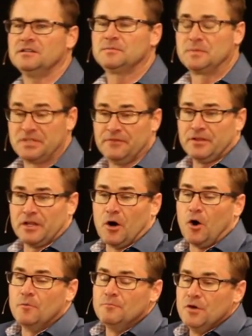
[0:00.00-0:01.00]
Specifically,
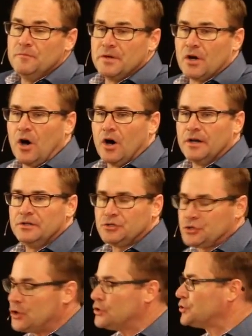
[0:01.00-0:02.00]
a whole movement on
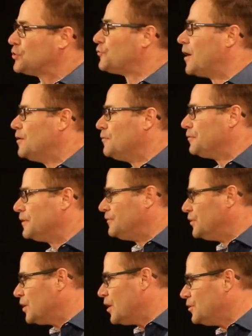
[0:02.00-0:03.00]
church growth.
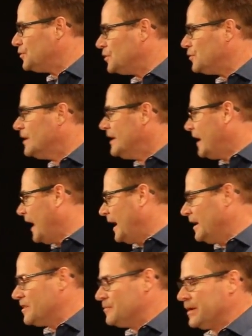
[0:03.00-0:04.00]
If you go to
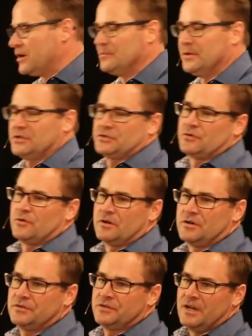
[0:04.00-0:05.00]
any of the bigger
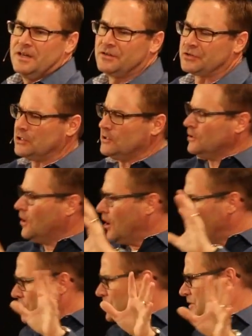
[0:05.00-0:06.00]
bookstores, there's a
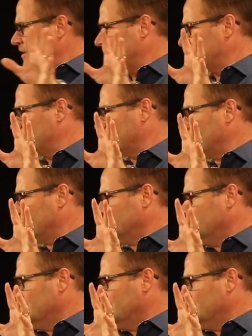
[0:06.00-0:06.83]
large section.